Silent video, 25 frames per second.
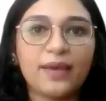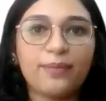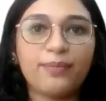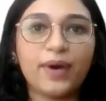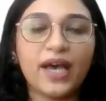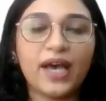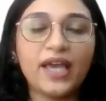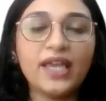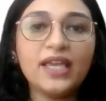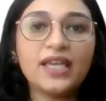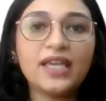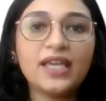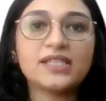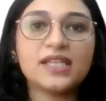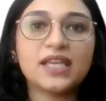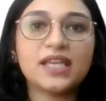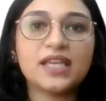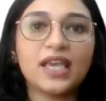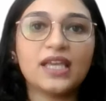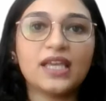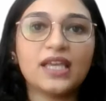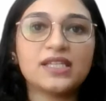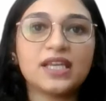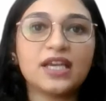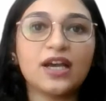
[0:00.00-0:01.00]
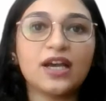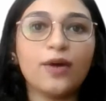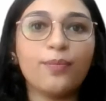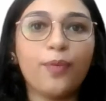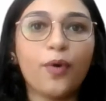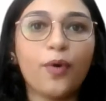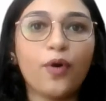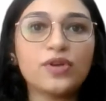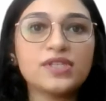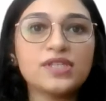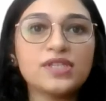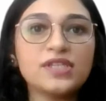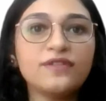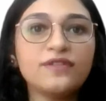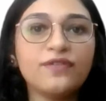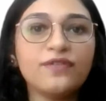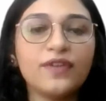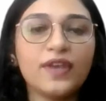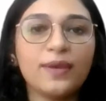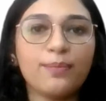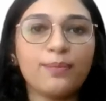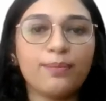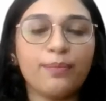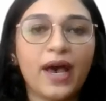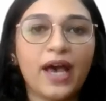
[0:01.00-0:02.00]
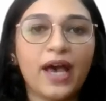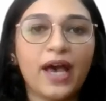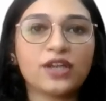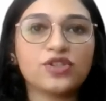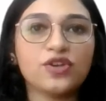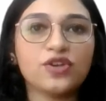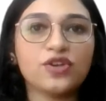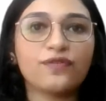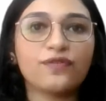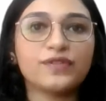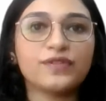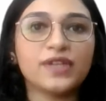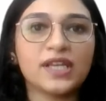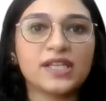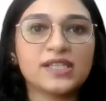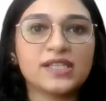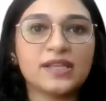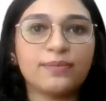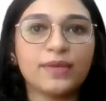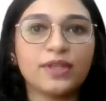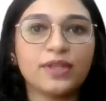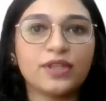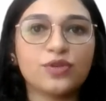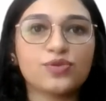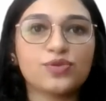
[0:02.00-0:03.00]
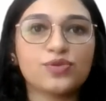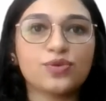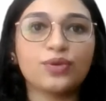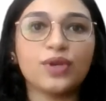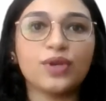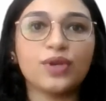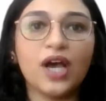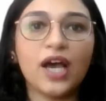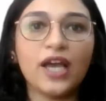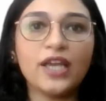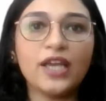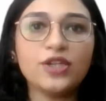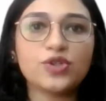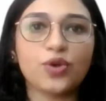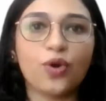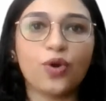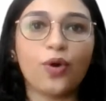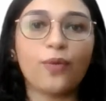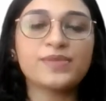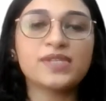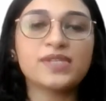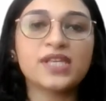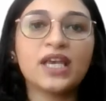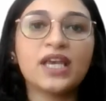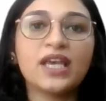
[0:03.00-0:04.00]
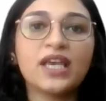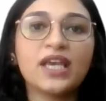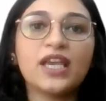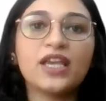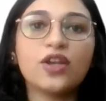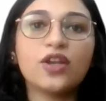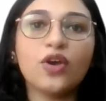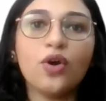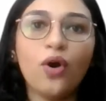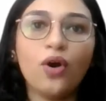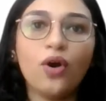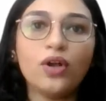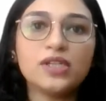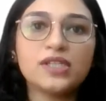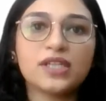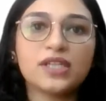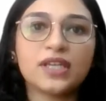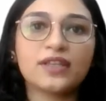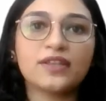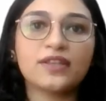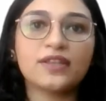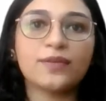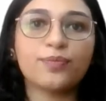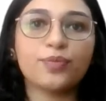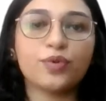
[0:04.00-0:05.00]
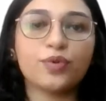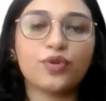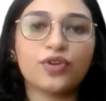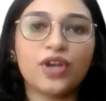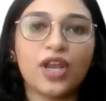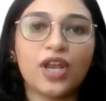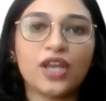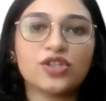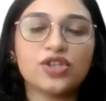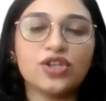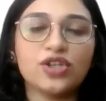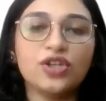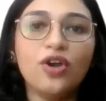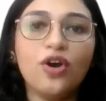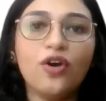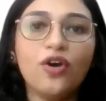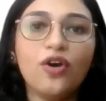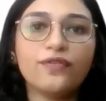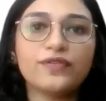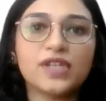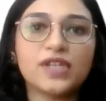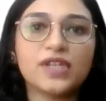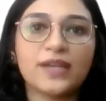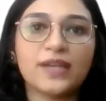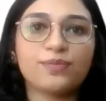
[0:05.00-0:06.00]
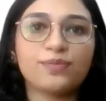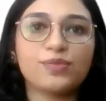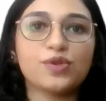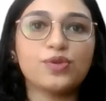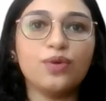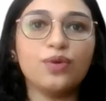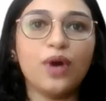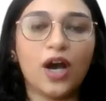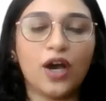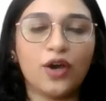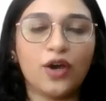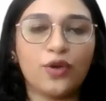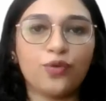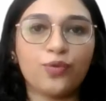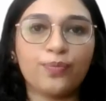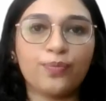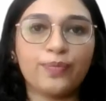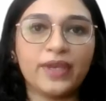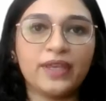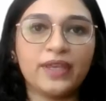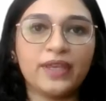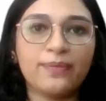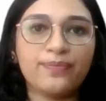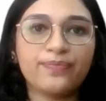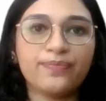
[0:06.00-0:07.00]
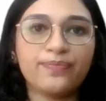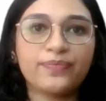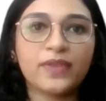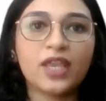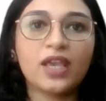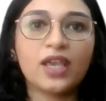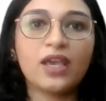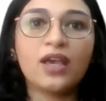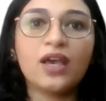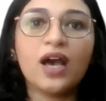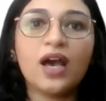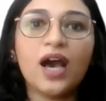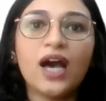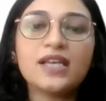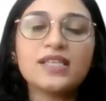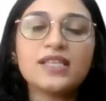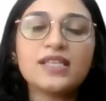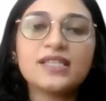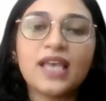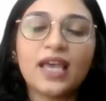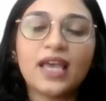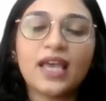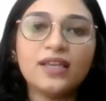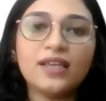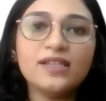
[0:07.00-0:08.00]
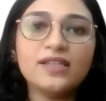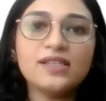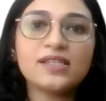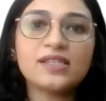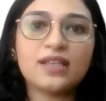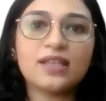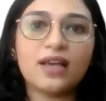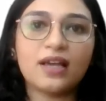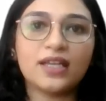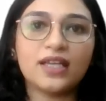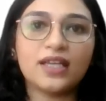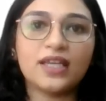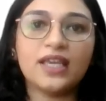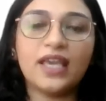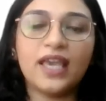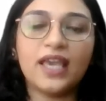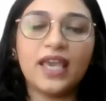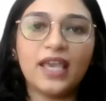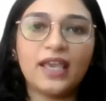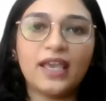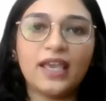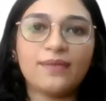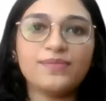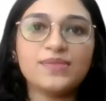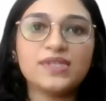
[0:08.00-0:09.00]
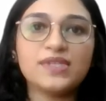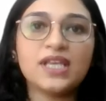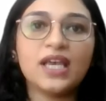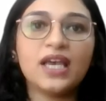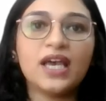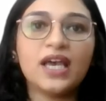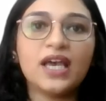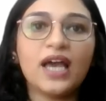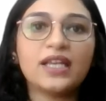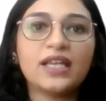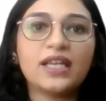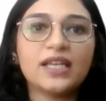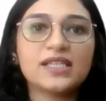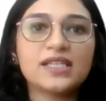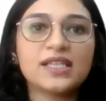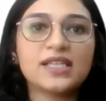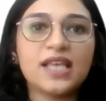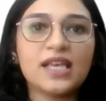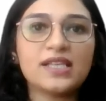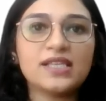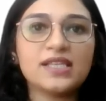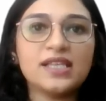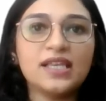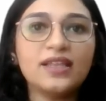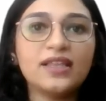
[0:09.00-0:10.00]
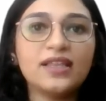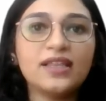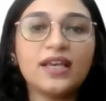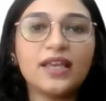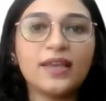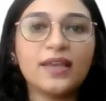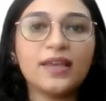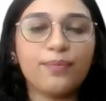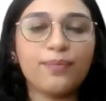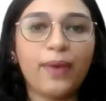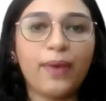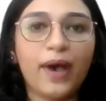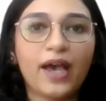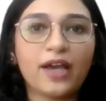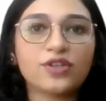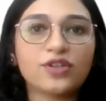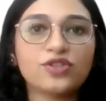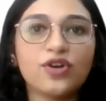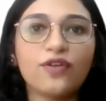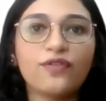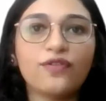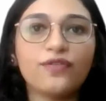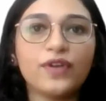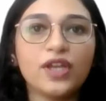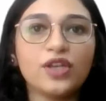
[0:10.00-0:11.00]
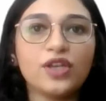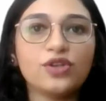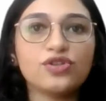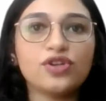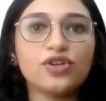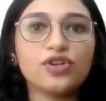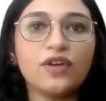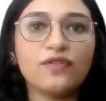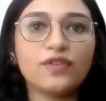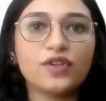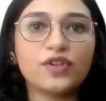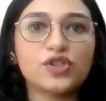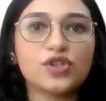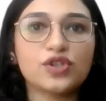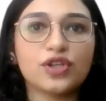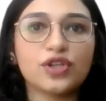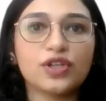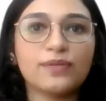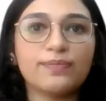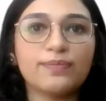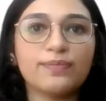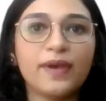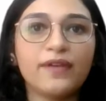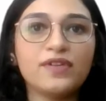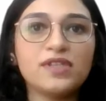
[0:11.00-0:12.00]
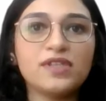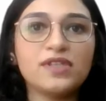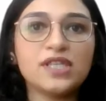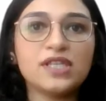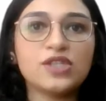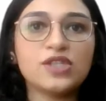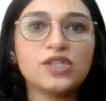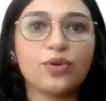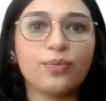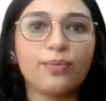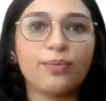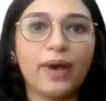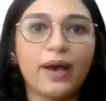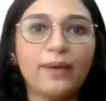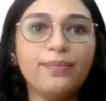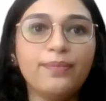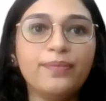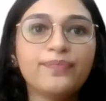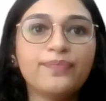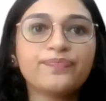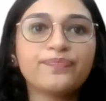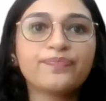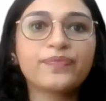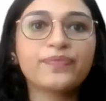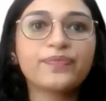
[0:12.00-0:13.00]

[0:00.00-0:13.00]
thereby indicating a positive impact of dexamethasone eye drops in halting the progression of type 2 ROP. Our second study aims at assessing the impact of intravitreal bevacizumab